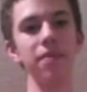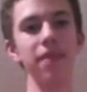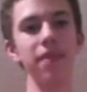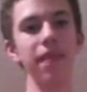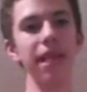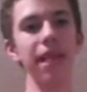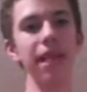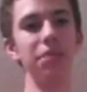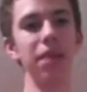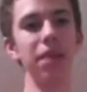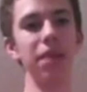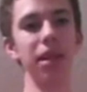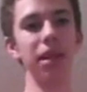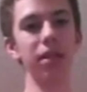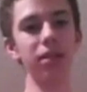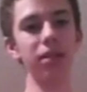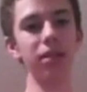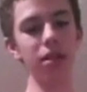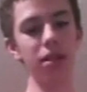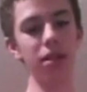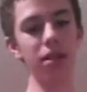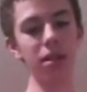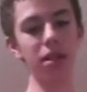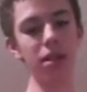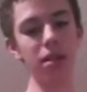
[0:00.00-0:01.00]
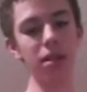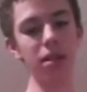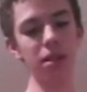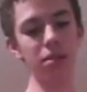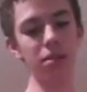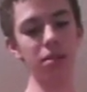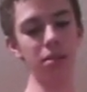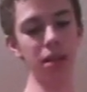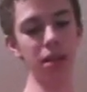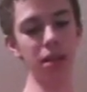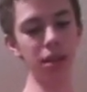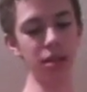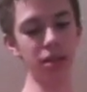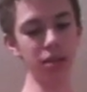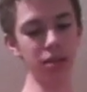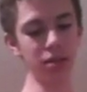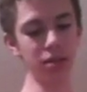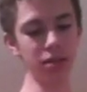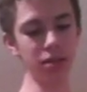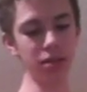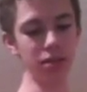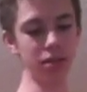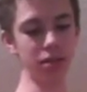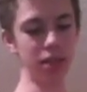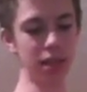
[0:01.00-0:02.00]
thin metal
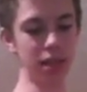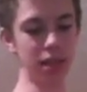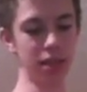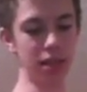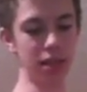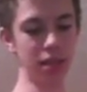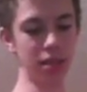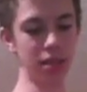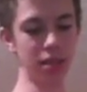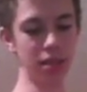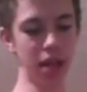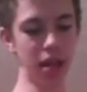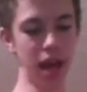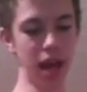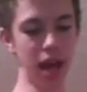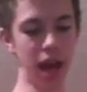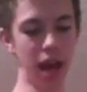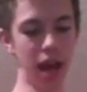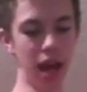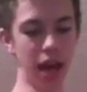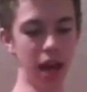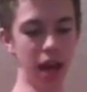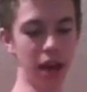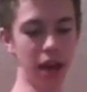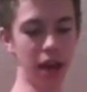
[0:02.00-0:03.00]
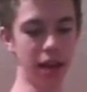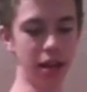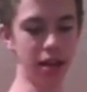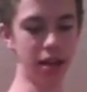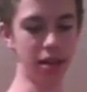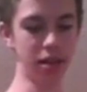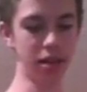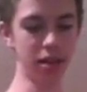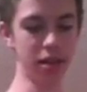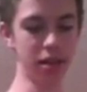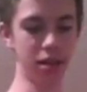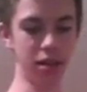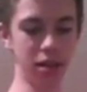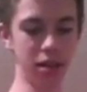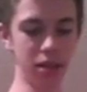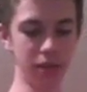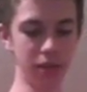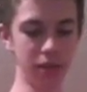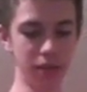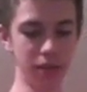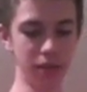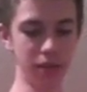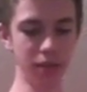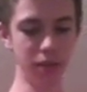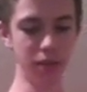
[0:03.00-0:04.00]
this, and
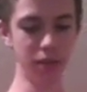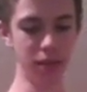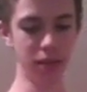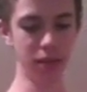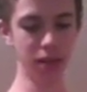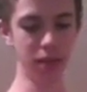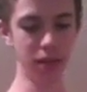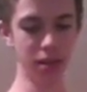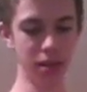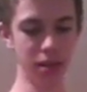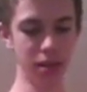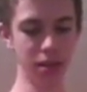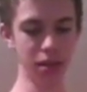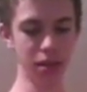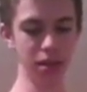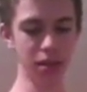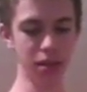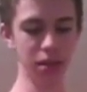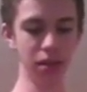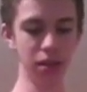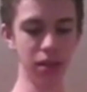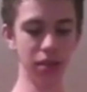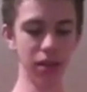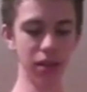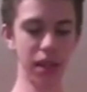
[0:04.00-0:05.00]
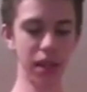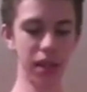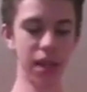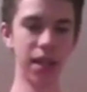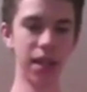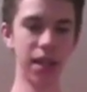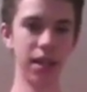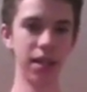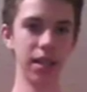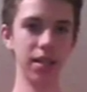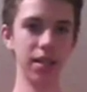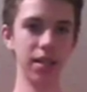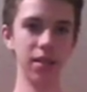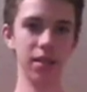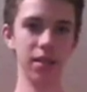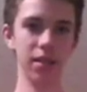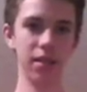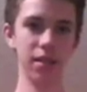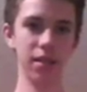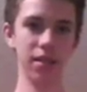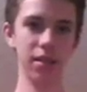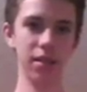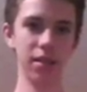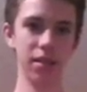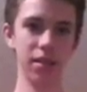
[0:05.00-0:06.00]
then we cut
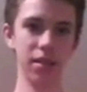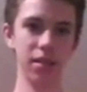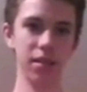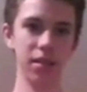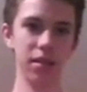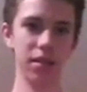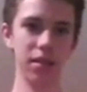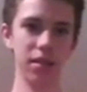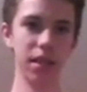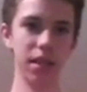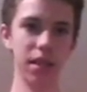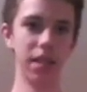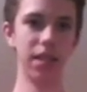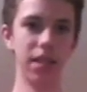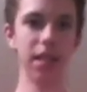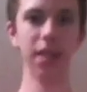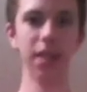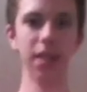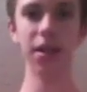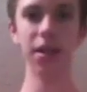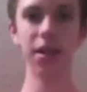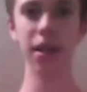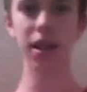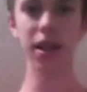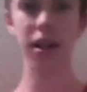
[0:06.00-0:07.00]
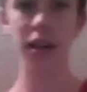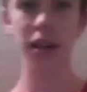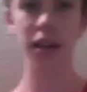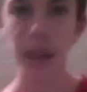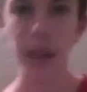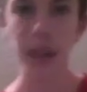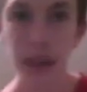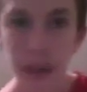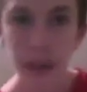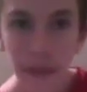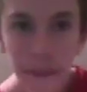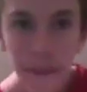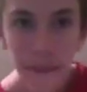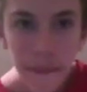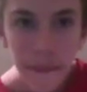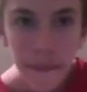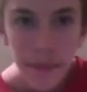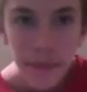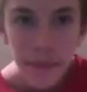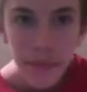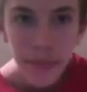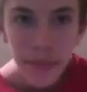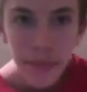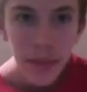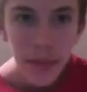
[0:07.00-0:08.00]
the interior,
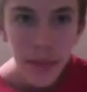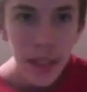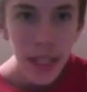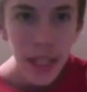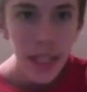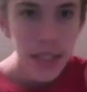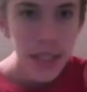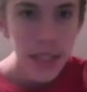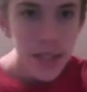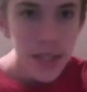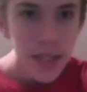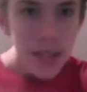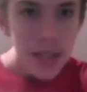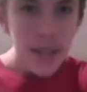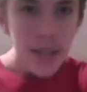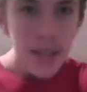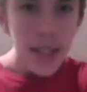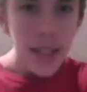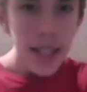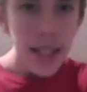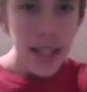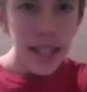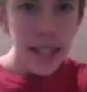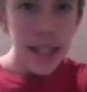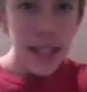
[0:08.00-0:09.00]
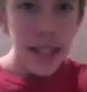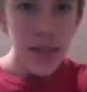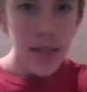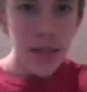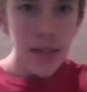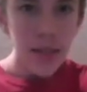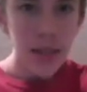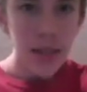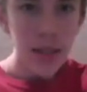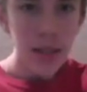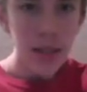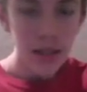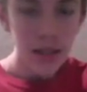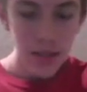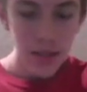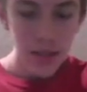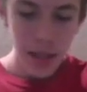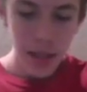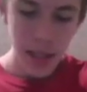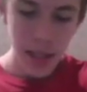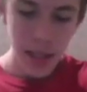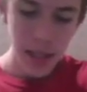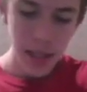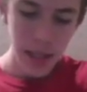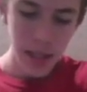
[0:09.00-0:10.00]
this, just like this one. You
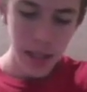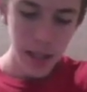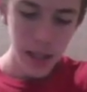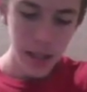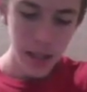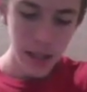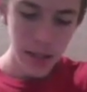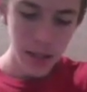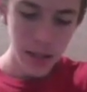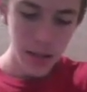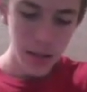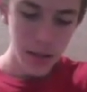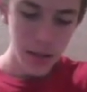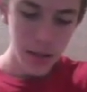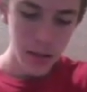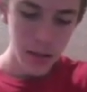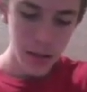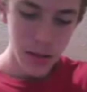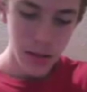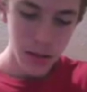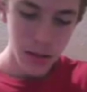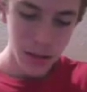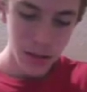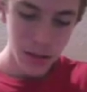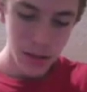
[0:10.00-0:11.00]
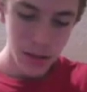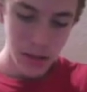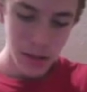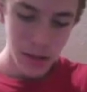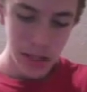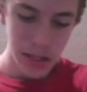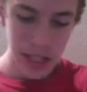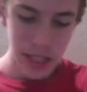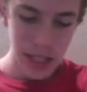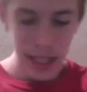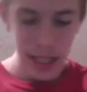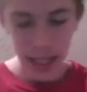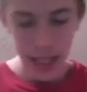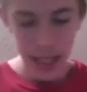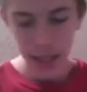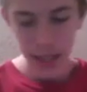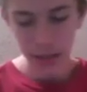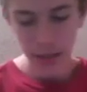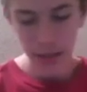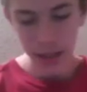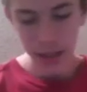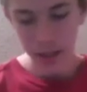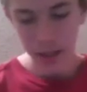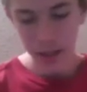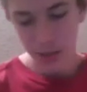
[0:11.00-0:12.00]
cut it out, or cut it out
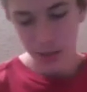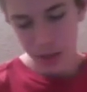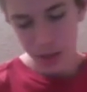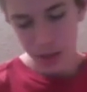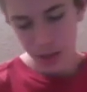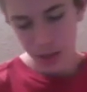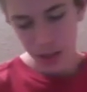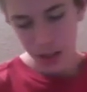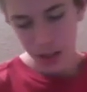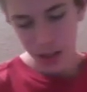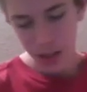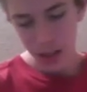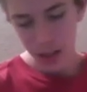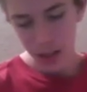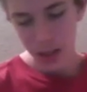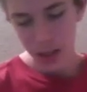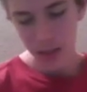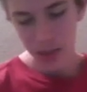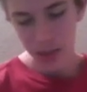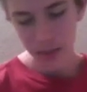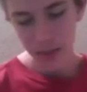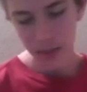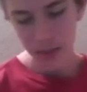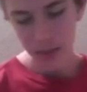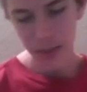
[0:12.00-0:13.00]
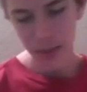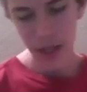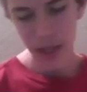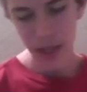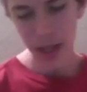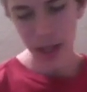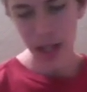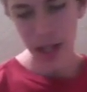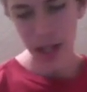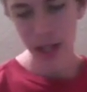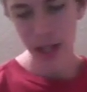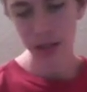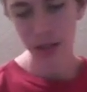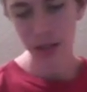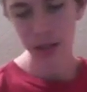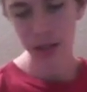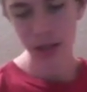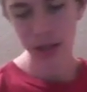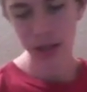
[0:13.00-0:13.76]
rather, but, and I glued the